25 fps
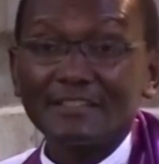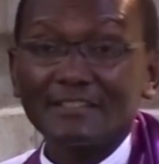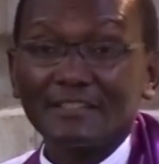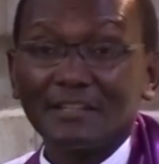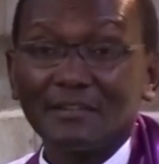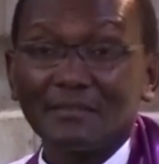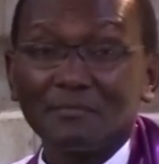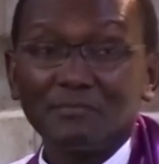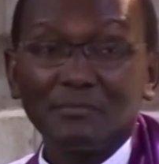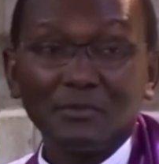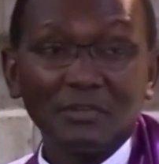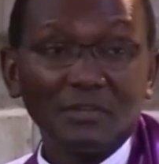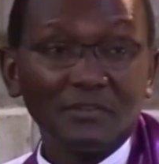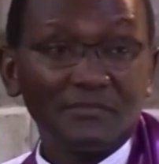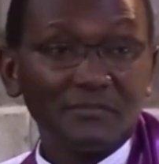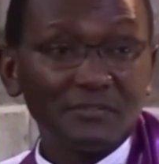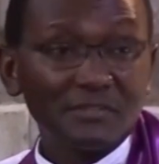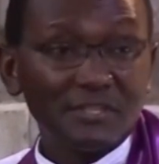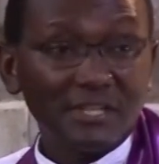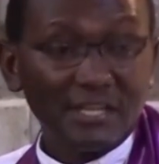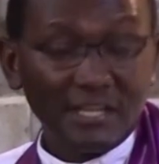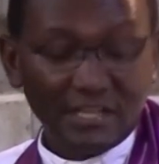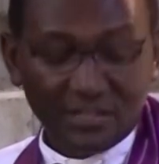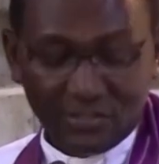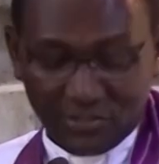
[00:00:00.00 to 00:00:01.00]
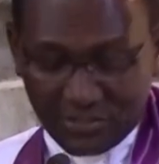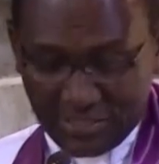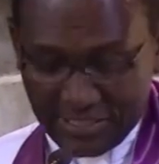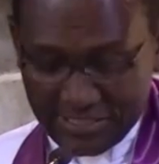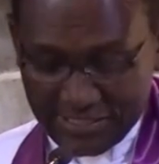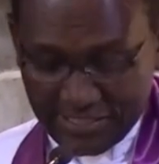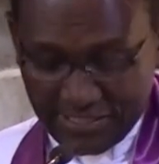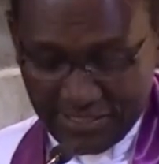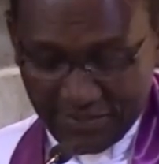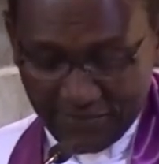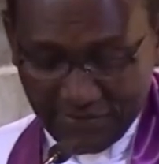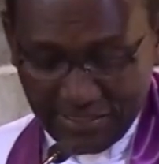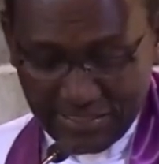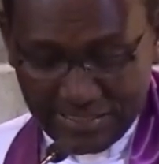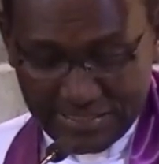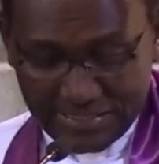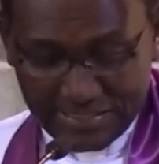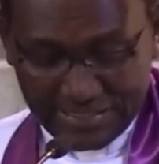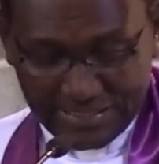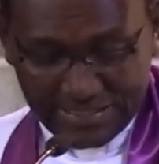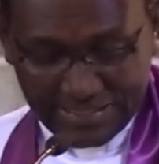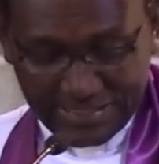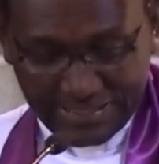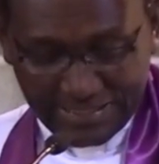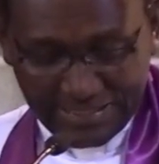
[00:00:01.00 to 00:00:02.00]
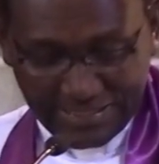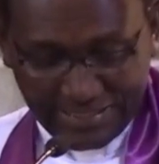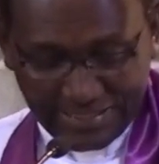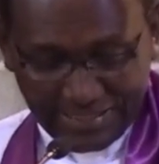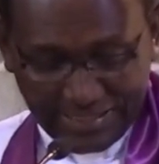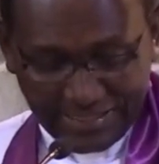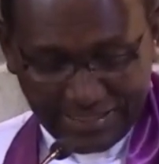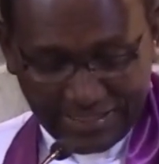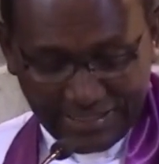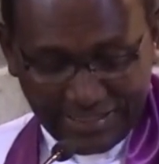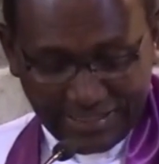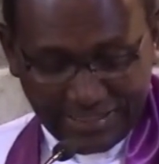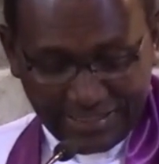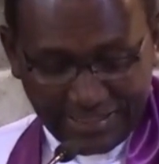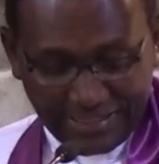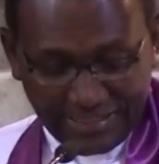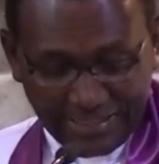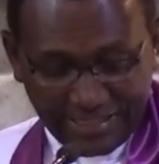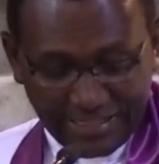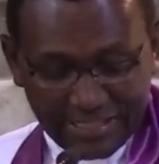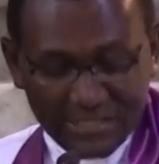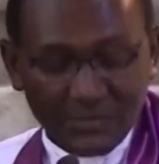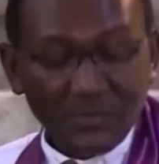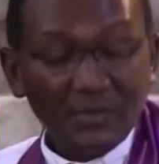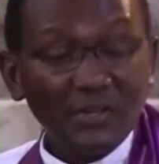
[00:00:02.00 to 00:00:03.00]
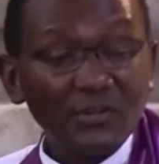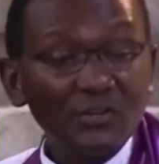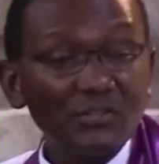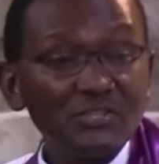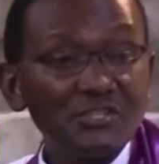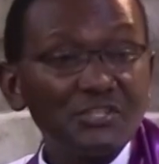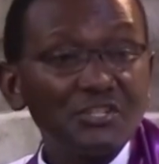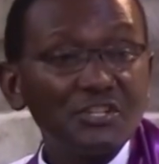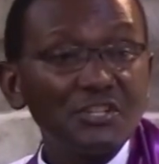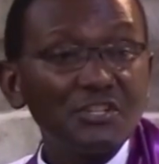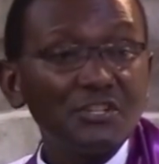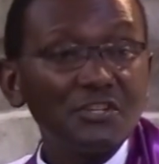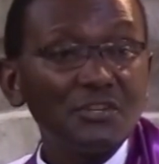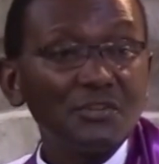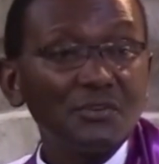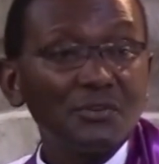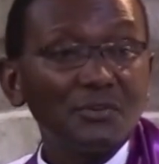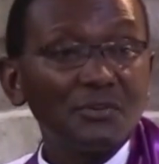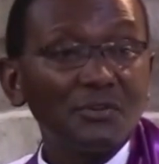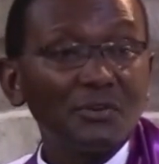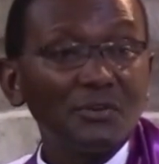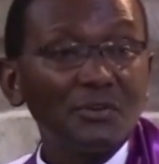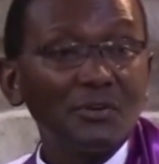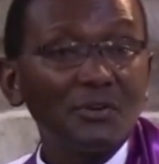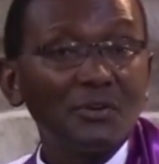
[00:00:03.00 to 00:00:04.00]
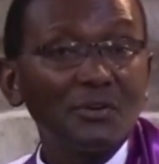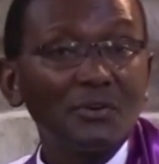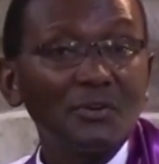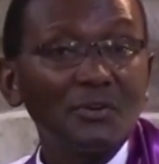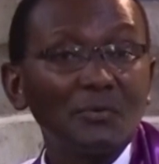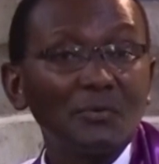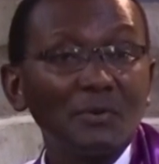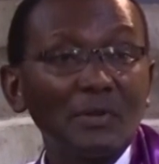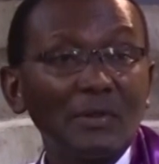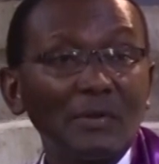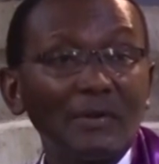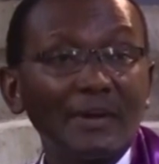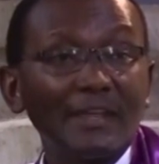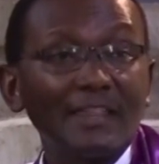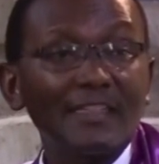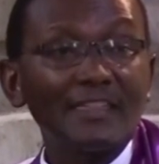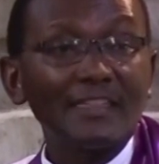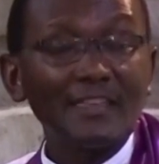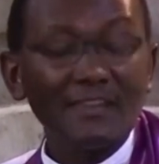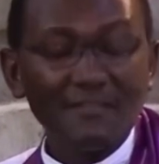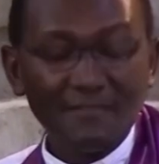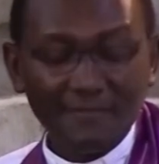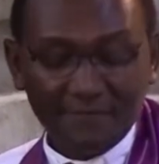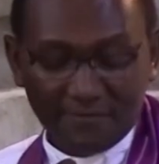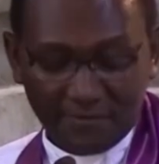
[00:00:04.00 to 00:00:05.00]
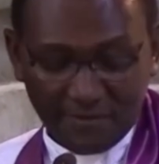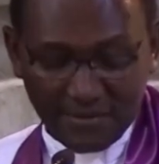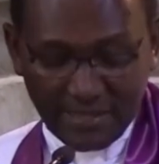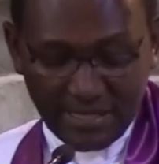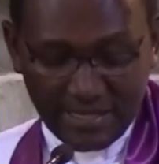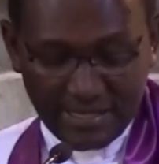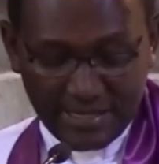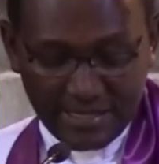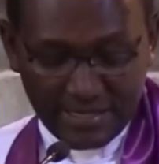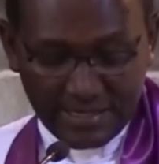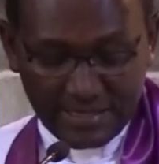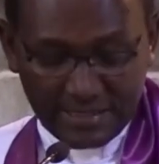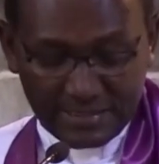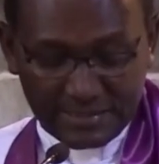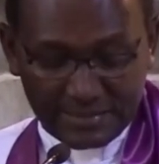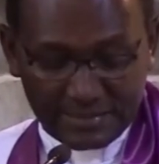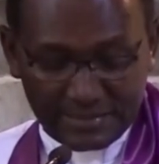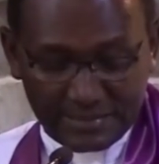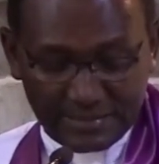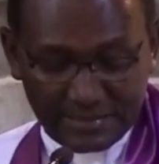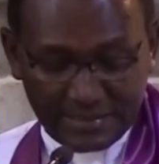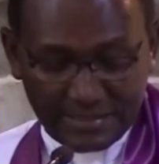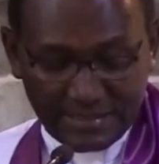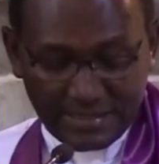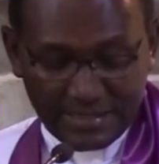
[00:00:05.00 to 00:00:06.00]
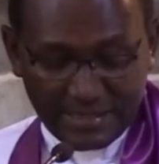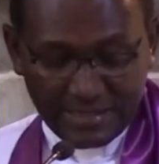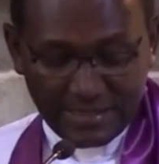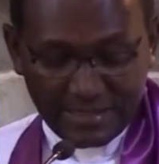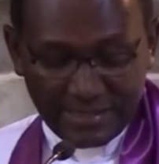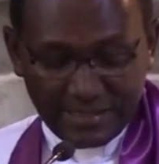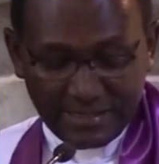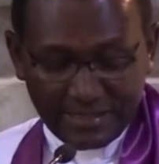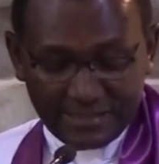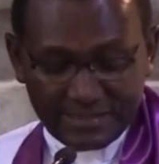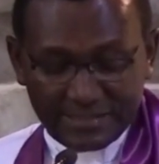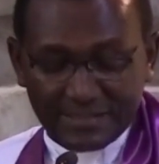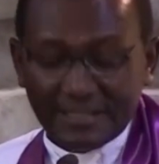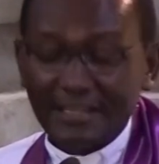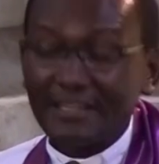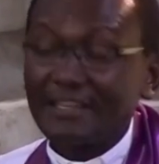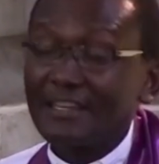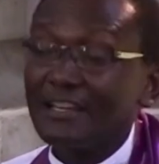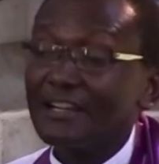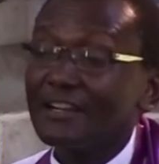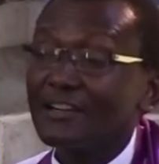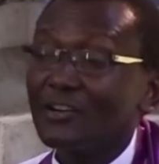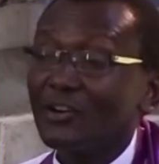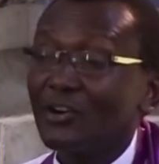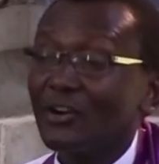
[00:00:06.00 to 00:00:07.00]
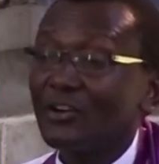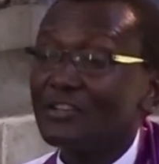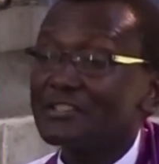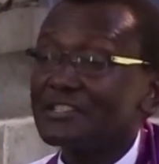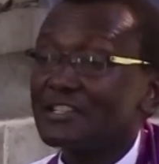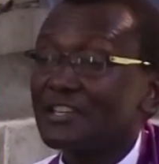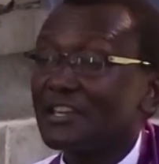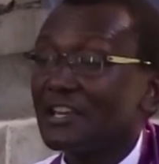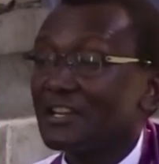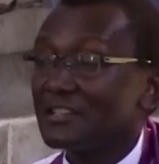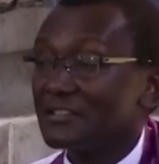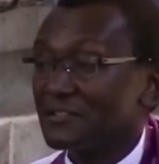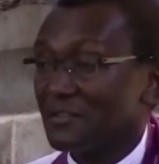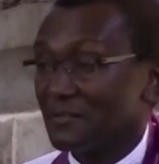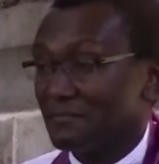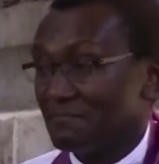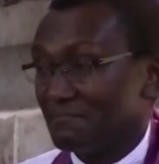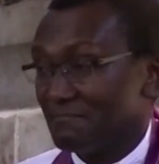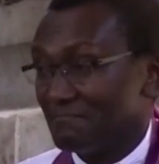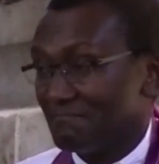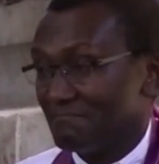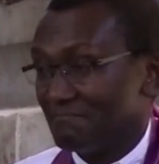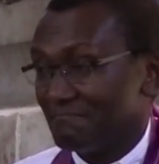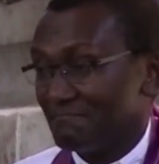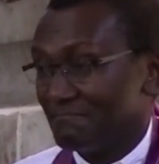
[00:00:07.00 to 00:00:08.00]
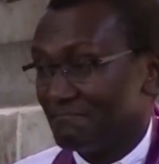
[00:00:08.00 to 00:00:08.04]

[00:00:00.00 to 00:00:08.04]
It's a beautiful day God has given us as we continue with our theme for the year, Seeking God's Kingdom.